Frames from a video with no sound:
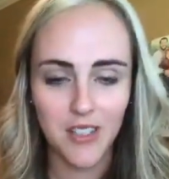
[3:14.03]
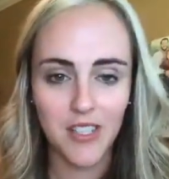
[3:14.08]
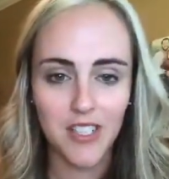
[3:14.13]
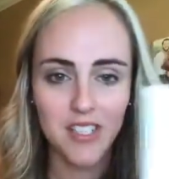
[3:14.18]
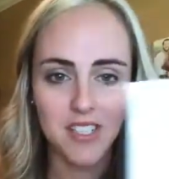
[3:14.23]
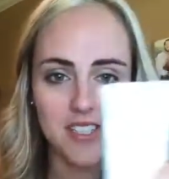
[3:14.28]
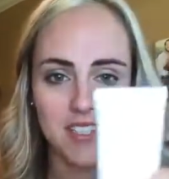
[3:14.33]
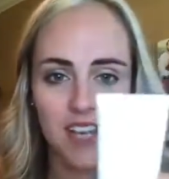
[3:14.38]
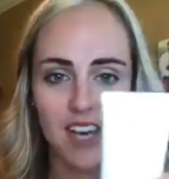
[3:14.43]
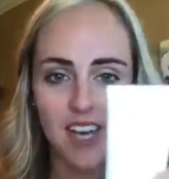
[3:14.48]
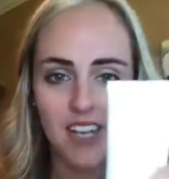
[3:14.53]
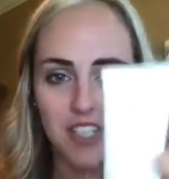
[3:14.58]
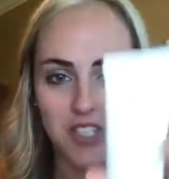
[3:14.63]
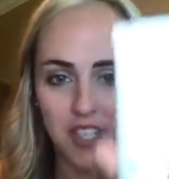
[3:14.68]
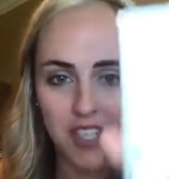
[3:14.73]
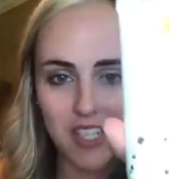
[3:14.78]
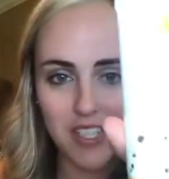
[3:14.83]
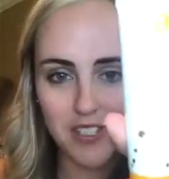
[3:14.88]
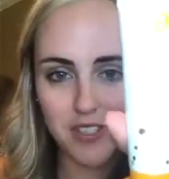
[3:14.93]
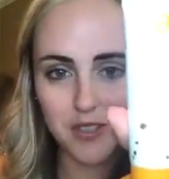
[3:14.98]
So this is the
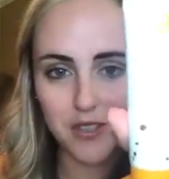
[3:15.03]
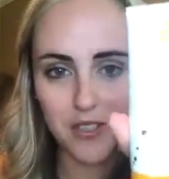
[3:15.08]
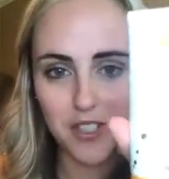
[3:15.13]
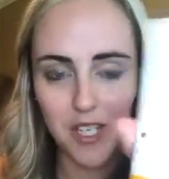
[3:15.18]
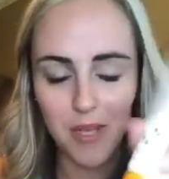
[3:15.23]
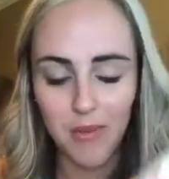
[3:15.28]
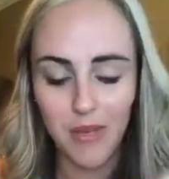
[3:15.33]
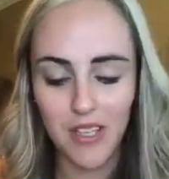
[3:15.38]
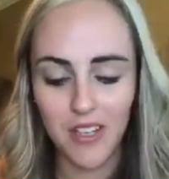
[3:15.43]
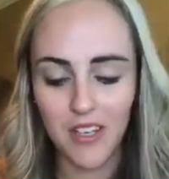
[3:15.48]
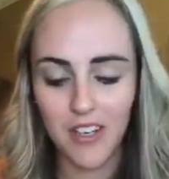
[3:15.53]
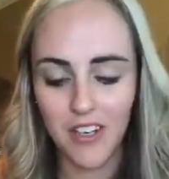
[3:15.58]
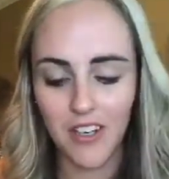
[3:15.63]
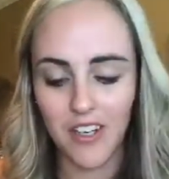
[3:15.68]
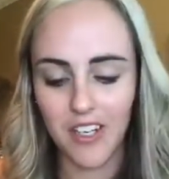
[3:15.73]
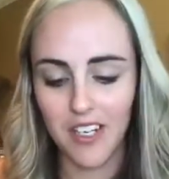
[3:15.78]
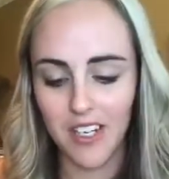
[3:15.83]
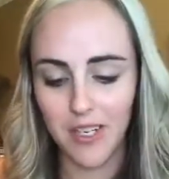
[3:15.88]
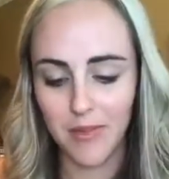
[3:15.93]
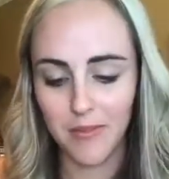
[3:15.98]
Hydrating Dew Cream in the
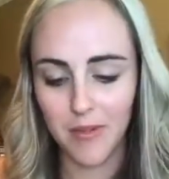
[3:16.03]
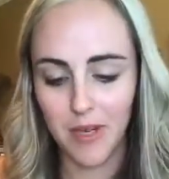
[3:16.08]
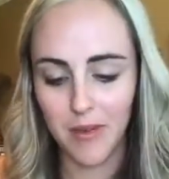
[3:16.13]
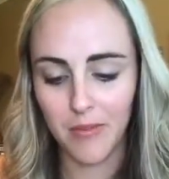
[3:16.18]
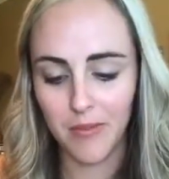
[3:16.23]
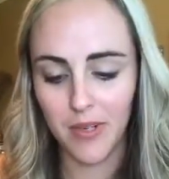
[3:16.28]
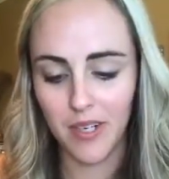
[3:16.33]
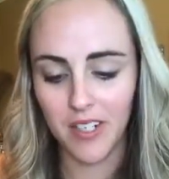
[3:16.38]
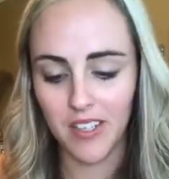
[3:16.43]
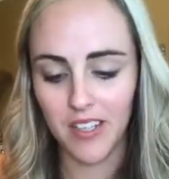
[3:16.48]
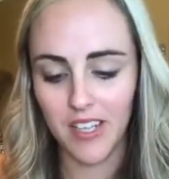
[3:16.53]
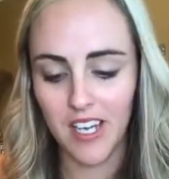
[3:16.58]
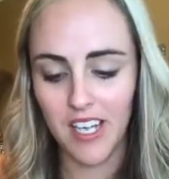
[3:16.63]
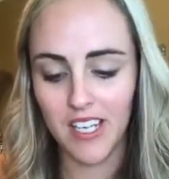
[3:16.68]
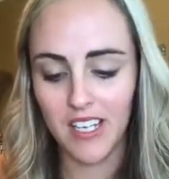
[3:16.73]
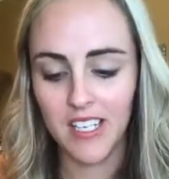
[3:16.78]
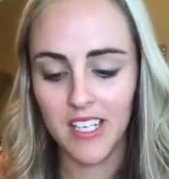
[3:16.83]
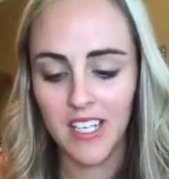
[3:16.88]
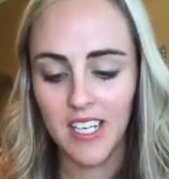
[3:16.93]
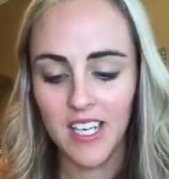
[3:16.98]
RE9 Prep Work
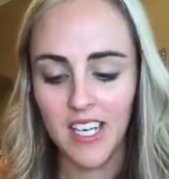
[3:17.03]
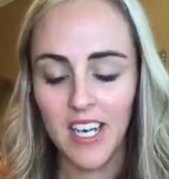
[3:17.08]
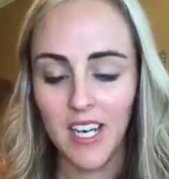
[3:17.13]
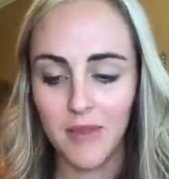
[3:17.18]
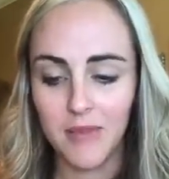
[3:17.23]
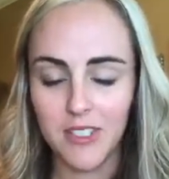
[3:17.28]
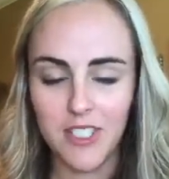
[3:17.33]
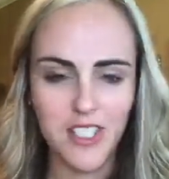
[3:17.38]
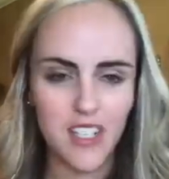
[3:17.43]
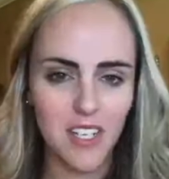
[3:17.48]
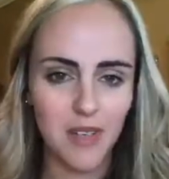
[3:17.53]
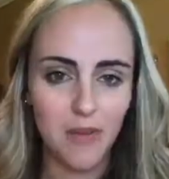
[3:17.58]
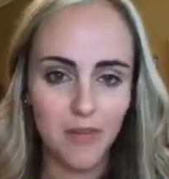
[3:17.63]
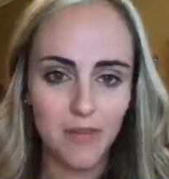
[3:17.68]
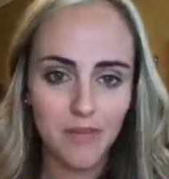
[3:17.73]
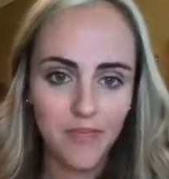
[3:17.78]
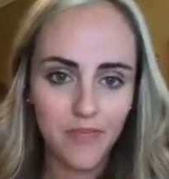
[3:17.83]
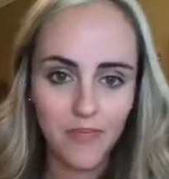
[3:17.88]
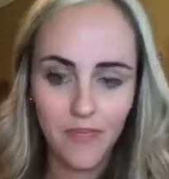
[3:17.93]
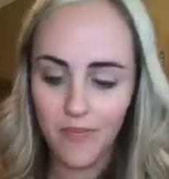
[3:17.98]
line. I'm just gonna
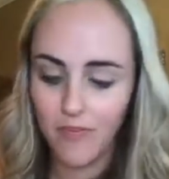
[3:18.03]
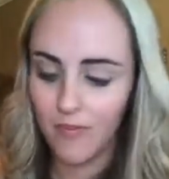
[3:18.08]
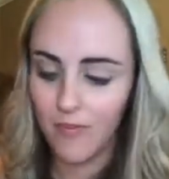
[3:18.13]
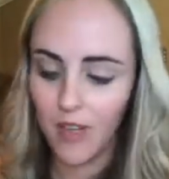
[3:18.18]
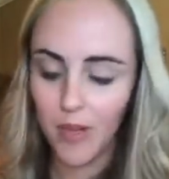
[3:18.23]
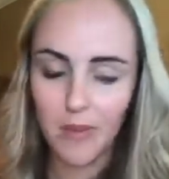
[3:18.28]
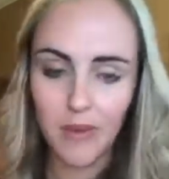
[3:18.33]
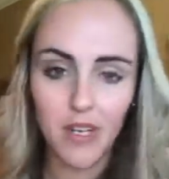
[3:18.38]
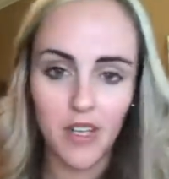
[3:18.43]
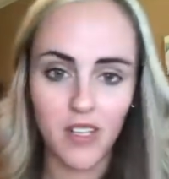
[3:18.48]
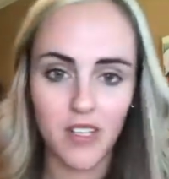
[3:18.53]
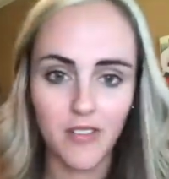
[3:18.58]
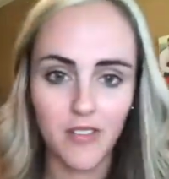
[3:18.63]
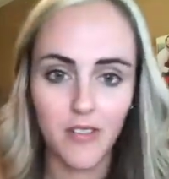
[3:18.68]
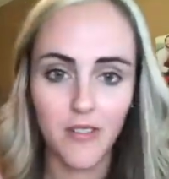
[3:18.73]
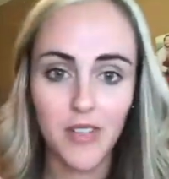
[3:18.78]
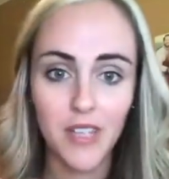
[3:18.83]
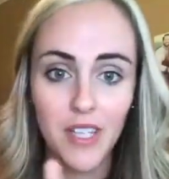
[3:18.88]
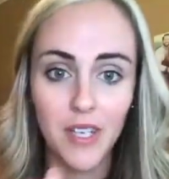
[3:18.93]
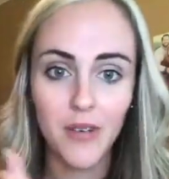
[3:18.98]
rub it all
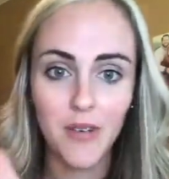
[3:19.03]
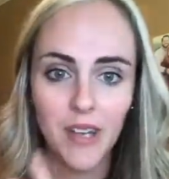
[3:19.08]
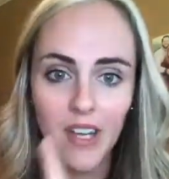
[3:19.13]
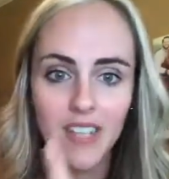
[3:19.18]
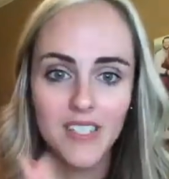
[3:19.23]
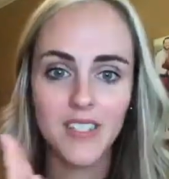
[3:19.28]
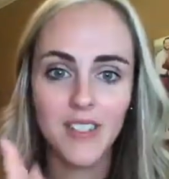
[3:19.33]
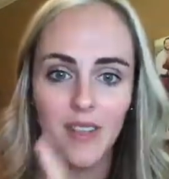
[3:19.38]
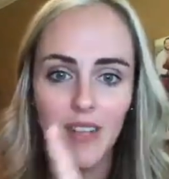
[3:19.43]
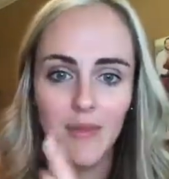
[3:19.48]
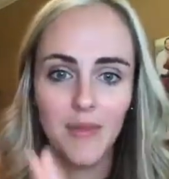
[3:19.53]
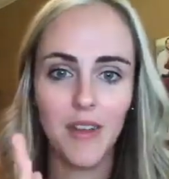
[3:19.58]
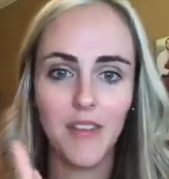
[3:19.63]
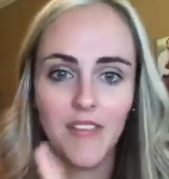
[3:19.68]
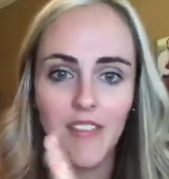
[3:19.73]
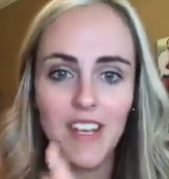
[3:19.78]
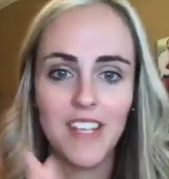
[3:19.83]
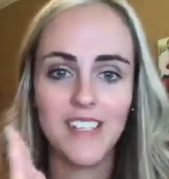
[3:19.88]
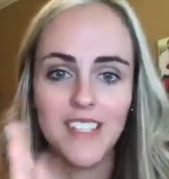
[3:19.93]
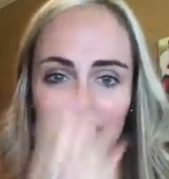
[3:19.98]
over really quick so that my
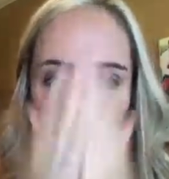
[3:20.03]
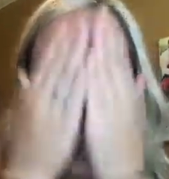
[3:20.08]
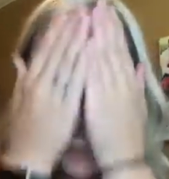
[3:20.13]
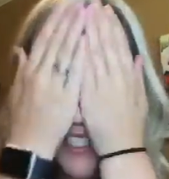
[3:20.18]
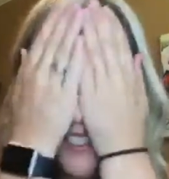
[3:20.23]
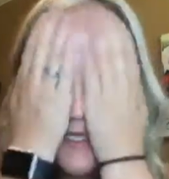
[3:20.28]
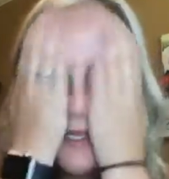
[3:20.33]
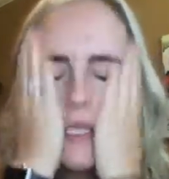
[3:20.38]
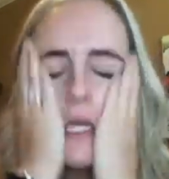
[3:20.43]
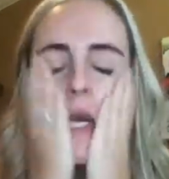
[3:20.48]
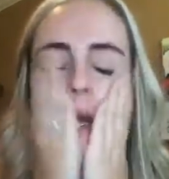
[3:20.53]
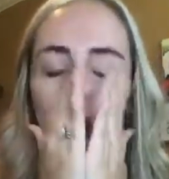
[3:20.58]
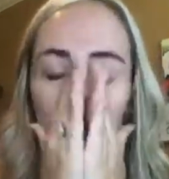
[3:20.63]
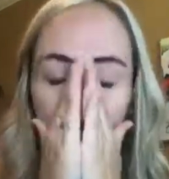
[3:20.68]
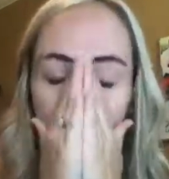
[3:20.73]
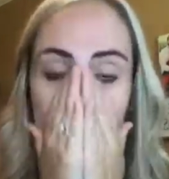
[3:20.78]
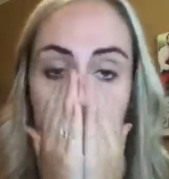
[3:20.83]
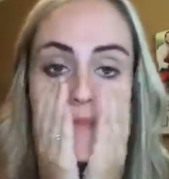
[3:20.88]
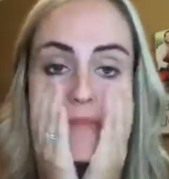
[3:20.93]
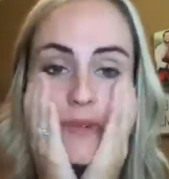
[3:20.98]
face is
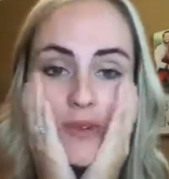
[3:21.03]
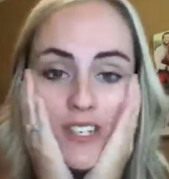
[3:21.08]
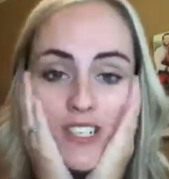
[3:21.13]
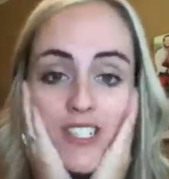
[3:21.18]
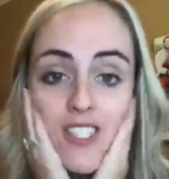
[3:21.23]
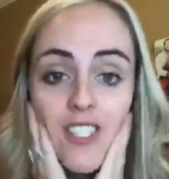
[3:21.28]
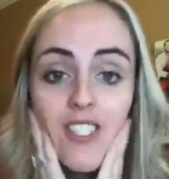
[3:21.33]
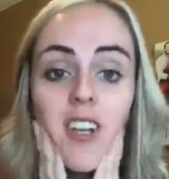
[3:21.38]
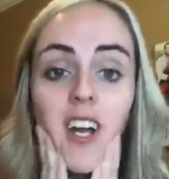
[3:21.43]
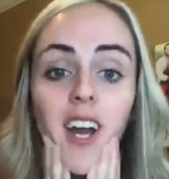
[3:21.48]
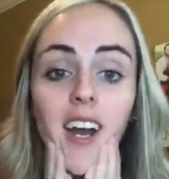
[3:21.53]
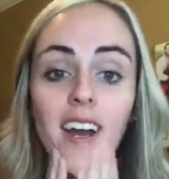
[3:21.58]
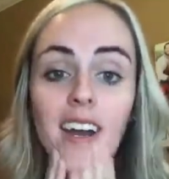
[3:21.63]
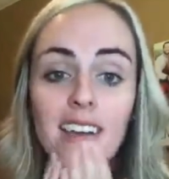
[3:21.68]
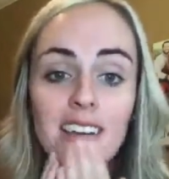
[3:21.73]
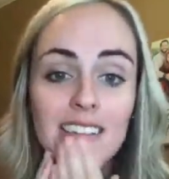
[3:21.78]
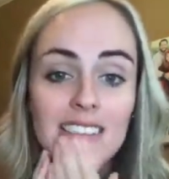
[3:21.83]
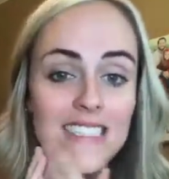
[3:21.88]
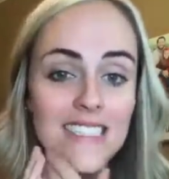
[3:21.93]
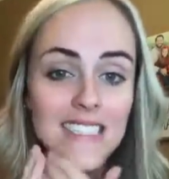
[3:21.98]

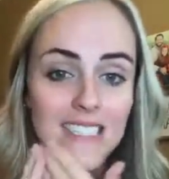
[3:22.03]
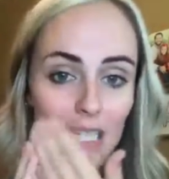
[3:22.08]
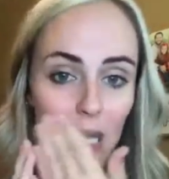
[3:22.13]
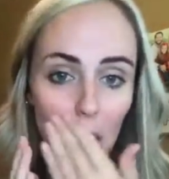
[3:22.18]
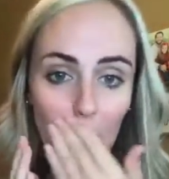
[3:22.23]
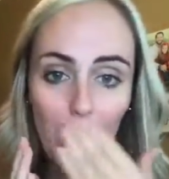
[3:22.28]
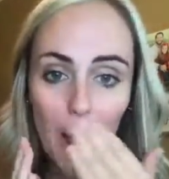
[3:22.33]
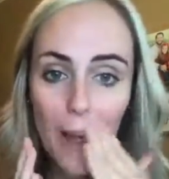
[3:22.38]
moisturized.